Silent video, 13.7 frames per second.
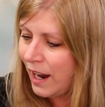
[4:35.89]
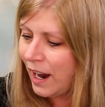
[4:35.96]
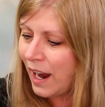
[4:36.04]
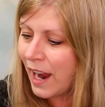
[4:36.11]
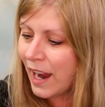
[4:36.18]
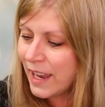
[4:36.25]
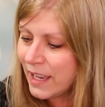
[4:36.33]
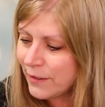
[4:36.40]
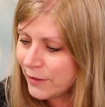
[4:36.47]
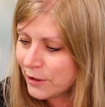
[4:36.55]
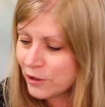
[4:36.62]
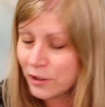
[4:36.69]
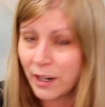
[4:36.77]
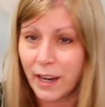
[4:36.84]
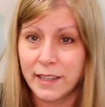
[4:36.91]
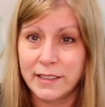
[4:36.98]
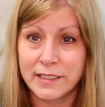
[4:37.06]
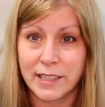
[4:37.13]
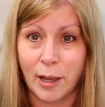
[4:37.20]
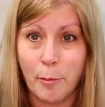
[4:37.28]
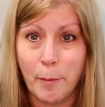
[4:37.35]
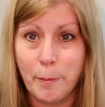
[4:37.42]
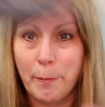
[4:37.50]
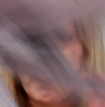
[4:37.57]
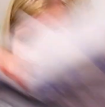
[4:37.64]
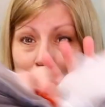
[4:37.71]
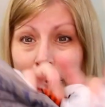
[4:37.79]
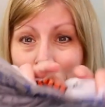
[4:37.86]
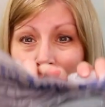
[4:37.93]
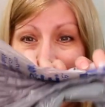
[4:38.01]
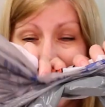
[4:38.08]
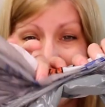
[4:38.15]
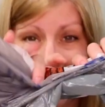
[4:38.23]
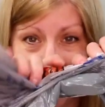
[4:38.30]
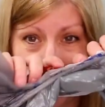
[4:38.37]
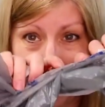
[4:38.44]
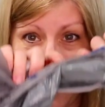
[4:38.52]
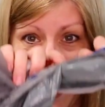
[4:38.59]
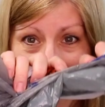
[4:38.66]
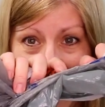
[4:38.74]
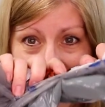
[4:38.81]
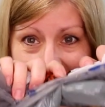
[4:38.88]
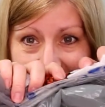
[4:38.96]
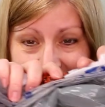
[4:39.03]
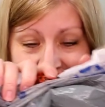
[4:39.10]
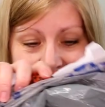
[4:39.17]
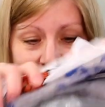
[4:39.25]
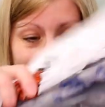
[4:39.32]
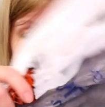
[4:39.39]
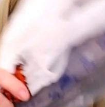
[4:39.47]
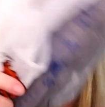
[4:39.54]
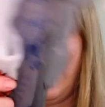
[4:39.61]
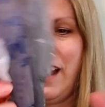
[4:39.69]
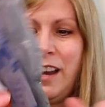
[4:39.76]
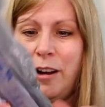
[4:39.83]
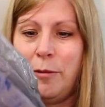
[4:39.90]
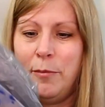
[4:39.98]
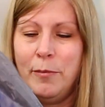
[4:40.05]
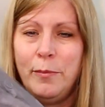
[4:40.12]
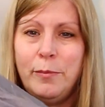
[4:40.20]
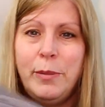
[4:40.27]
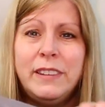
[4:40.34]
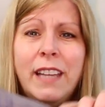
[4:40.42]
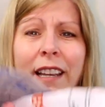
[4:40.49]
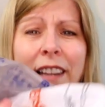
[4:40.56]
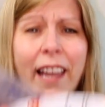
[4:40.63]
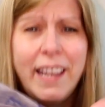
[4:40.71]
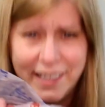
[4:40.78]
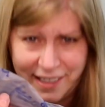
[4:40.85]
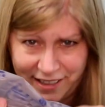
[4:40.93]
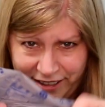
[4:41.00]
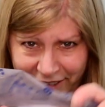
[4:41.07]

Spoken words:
I even tried some plastic bags, but they liked it.